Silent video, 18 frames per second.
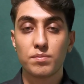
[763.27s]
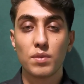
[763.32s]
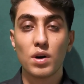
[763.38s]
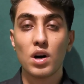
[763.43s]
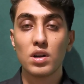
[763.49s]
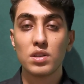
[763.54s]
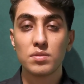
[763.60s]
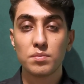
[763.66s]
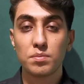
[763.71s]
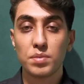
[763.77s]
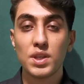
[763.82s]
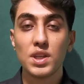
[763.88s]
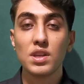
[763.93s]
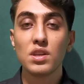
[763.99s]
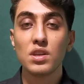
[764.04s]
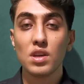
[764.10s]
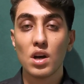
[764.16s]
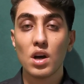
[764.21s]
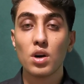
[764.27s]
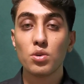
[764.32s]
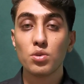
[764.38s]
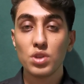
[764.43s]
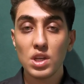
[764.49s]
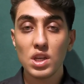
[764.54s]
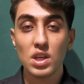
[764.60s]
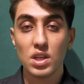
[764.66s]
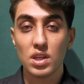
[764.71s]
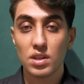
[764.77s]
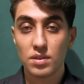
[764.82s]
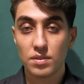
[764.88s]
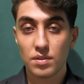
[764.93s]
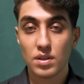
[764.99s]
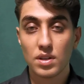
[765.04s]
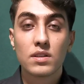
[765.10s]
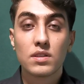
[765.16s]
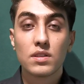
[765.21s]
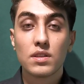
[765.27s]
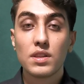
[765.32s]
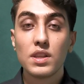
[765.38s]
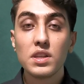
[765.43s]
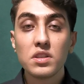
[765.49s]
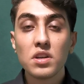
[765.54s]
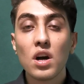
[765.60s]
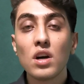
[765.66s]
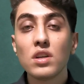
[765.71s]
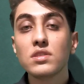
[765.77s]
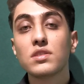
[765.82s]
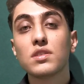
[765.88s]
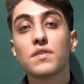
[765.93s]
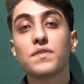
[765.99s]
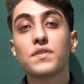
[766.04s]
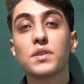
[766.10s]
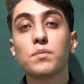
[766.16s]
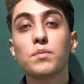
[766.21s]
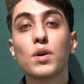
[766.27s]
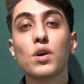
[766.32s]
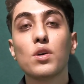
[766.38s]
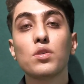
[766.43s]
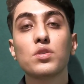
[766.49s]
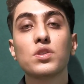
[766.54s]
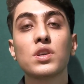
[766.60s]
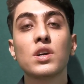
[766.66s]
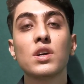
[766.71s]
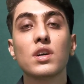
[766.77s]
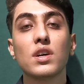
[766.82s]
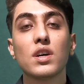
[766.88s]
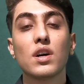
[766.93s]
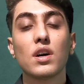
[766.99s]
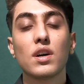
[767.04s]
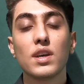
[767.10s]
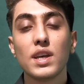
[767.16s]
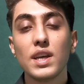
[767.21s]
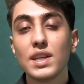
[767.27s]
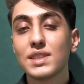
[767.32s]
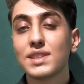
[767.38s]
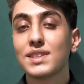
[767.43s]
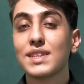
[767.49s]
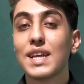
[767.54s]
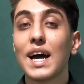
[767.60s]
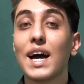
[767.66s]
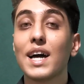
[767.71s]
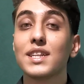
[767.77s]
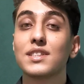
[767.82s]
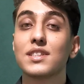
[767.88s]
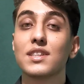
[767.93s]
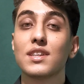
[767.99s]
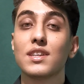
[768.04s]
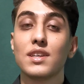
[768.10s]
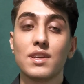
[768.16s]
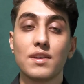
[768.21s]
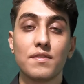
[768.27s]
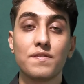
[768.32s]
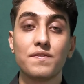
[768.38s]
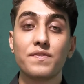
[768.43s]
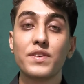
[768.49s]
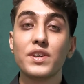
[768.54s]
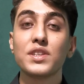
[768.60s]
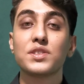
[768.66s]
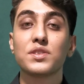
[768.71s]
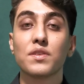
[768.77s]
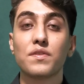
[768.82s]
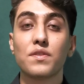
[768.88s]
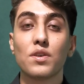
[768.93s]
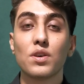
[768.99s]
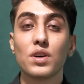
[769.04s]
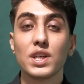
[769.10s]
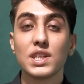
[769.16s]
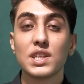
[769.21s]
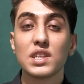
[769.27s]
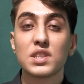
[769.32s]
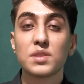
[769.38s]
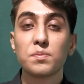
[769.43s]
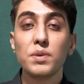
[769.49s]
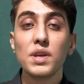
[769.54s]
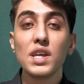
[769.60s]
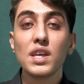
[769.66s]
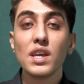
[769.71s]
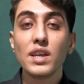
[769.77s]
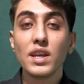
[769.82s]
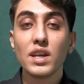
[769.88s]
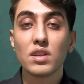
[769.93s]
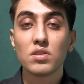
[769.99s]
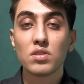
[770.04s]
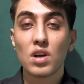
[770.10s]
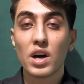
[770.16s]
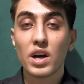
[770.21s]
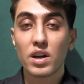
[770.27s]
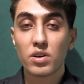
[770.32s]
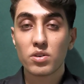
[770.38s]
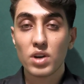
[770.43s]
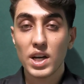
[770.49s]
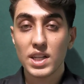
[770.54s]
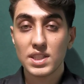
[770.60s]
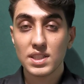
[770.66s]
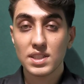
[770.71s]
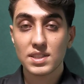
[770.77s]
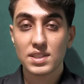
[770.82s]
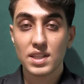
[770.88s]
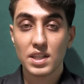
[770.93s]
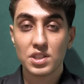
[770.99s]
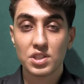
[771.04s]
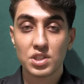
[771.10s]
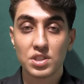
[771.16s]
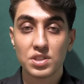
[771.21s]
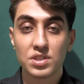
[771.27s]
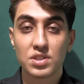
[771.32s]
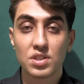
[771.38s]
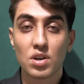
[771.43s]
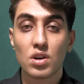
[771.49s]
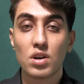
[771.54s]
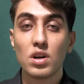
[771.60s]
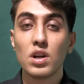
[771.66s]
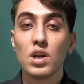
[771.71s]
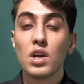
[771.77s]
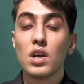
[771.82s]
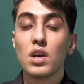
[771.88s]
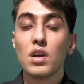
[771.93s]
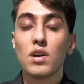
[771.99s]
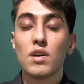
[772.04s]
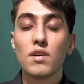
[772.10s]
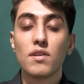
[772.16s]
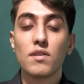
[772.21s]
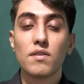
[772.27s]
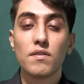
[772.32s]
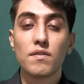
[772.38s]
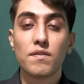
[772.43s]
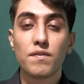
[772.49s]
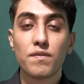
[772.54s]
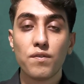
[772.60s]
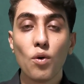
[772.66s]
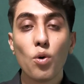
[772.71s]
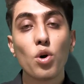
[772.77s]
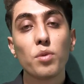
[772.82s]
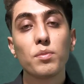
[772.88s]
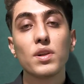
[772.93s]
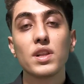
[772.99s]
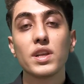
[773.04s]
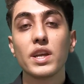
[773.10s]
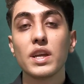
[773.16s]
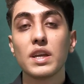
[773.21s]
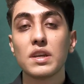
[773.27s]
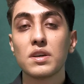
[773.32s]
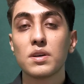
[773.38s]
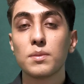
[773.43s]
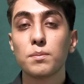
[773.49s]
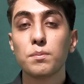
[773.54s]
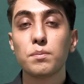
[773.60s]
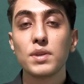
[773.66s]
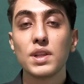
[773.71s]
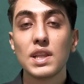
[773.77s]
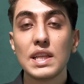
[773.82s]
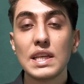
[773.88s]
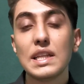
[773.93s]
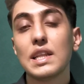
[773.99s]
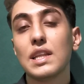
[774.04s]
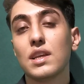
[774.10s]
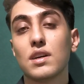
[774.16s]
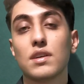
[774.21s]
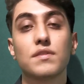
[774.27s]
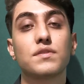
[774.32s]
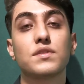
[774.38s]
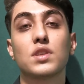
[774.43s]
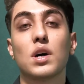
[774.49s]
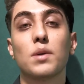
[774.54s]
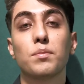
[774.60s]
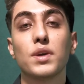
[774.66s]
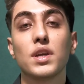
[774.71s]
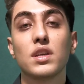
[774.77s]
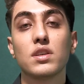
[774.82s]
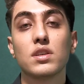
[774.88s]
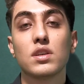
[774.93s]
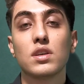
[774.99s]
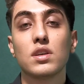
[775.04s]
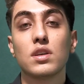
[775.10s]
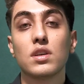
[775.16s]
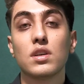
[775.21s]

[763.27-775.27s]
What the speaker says: on POE. The cons of the book is that, first of all, the speaking and writing sections are formally completely off topic.